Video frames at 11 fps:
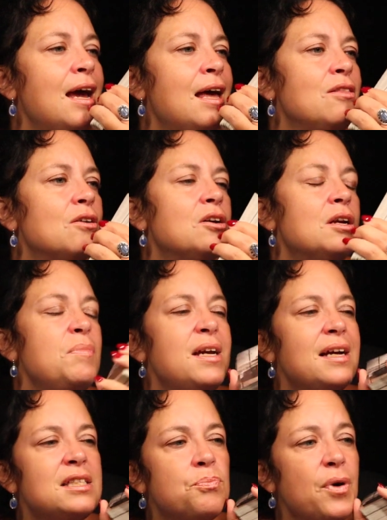and they're going to be
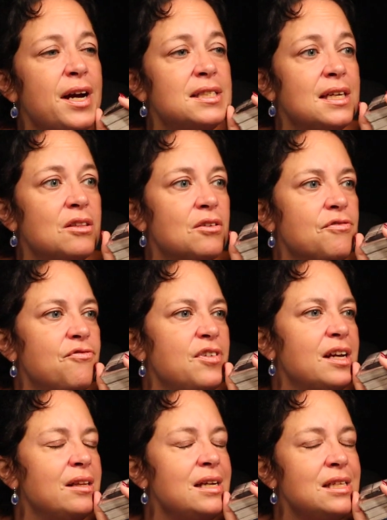expressing their
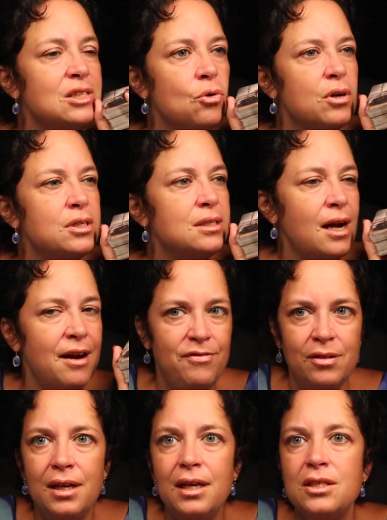feelings towards, I
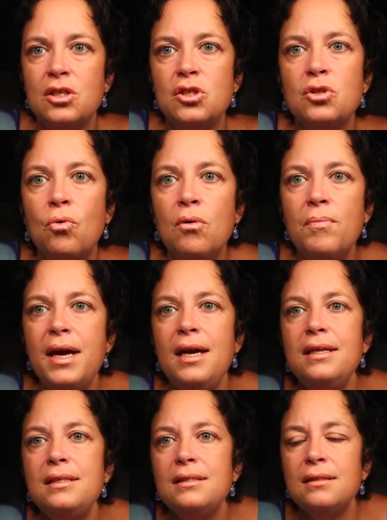feel like it's a
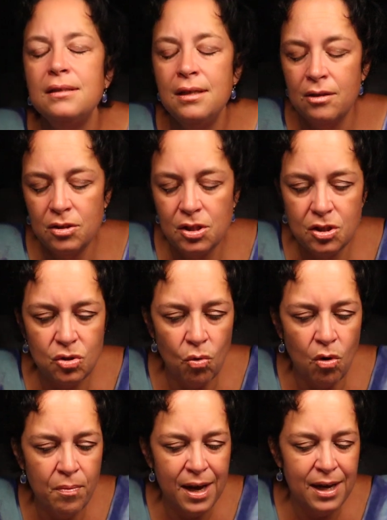soulmate there's a
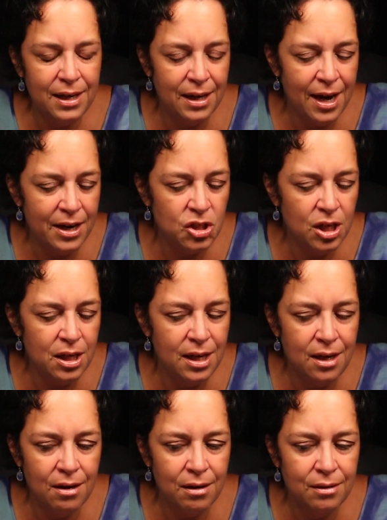soulmate connection
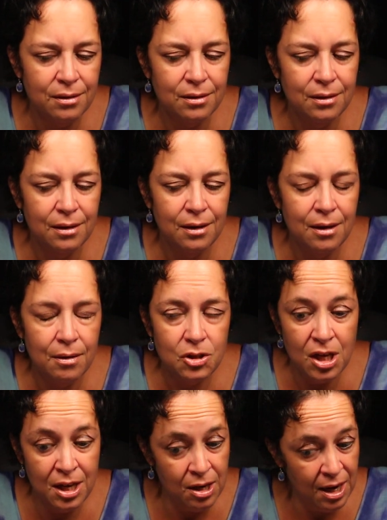here.
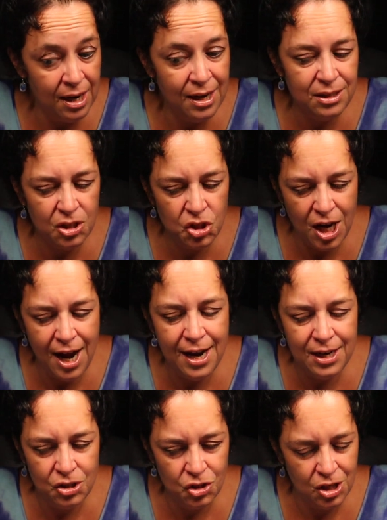Then there is a
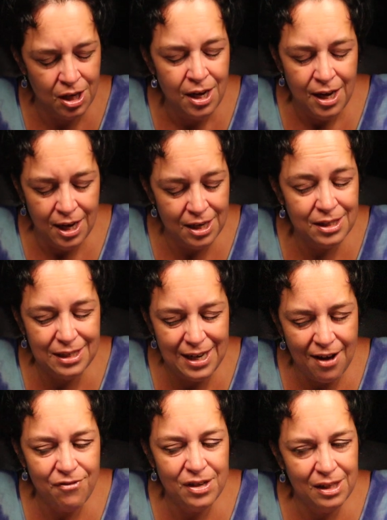change. It is
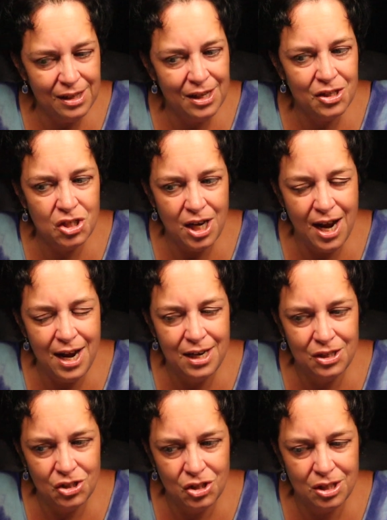definitely a
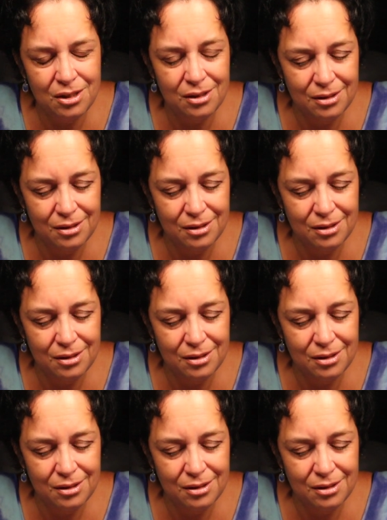change.